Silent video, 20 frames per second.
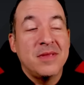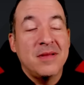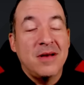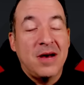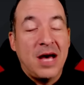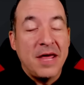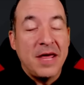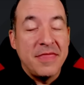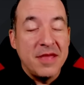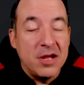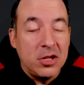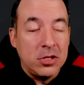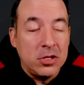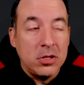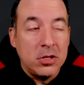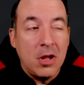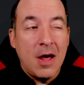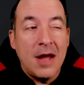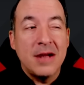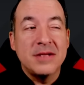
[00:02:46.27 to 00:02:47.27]
I think a
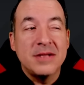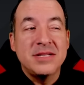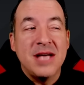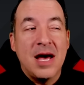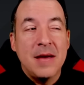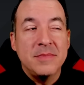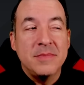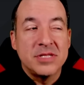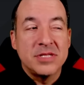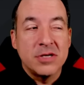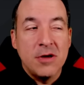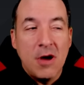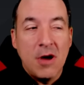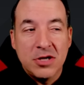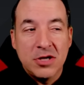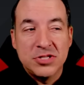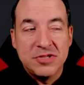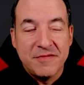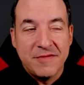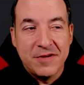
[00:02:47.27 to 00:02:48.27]
lot of times the
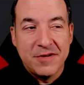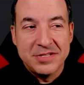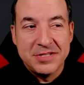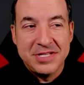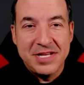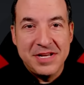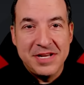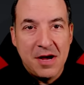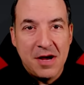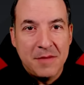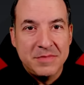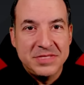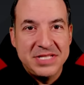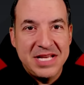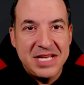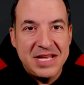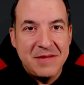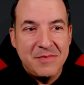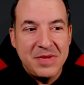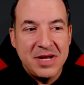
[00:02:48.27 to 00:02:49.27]
controversy comes
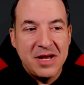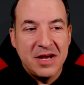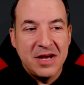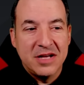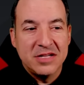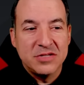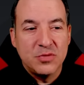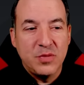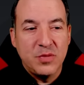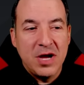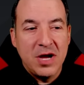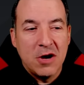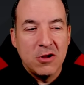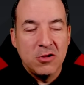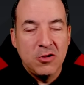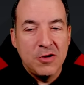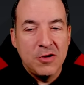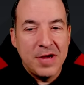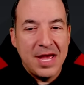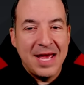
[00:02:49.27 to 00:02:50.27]
in because we are
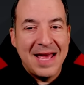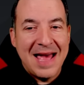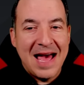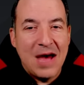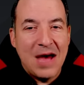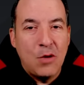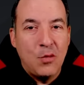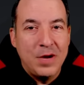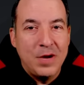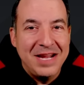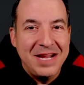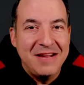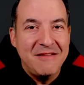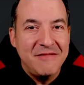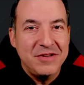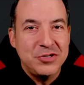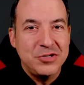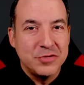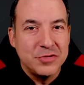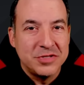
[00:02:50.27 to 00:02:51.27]
looking at what
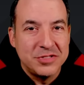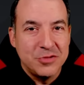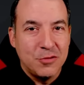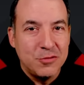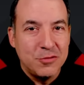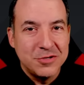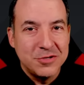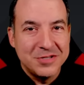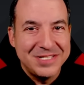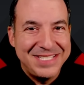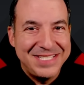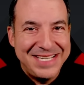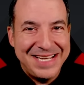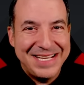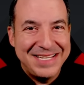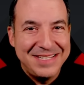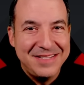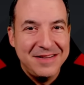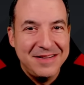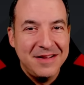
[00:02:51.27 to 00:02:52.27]
individual soldiers
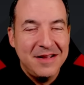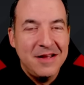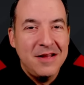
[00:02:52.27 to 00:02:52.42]
did